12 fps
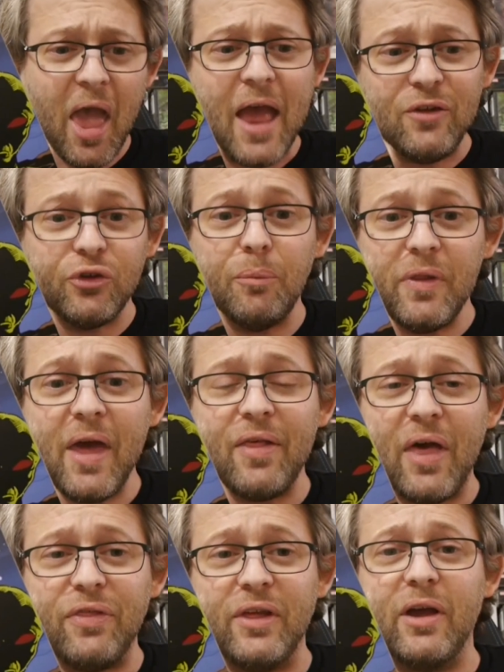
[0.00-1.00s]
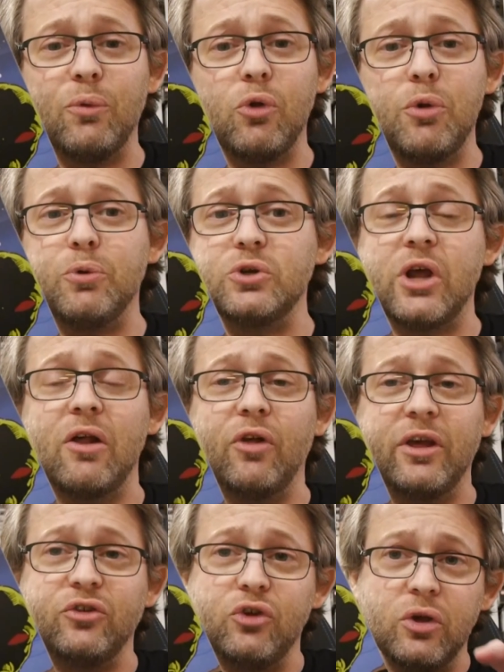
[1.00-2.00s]
And something that I, I think I really appreciate,
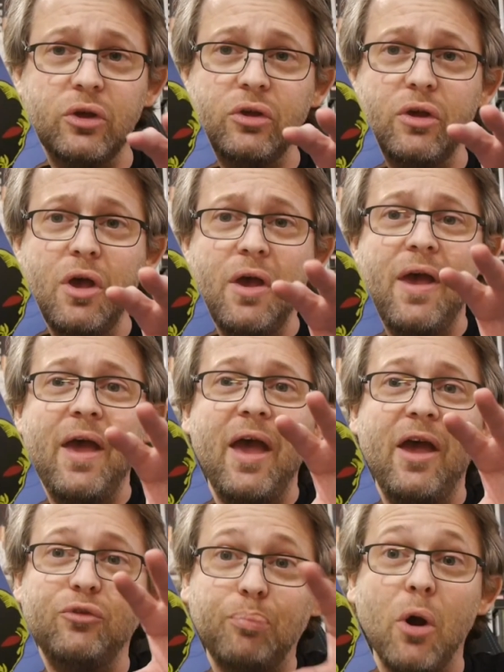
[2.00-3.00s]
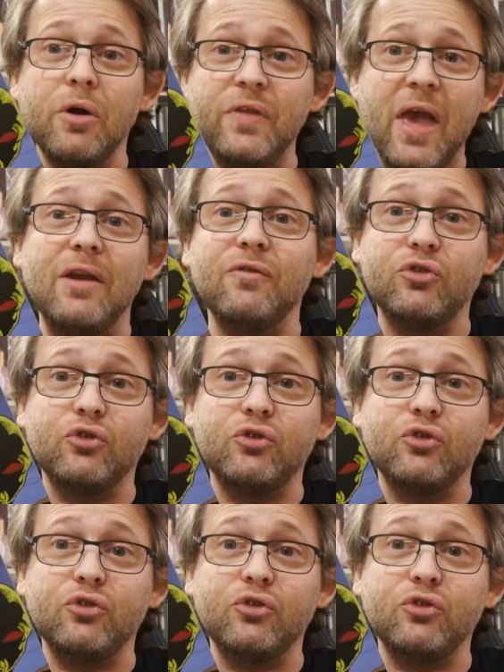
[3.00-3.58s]
like you, as part of the end of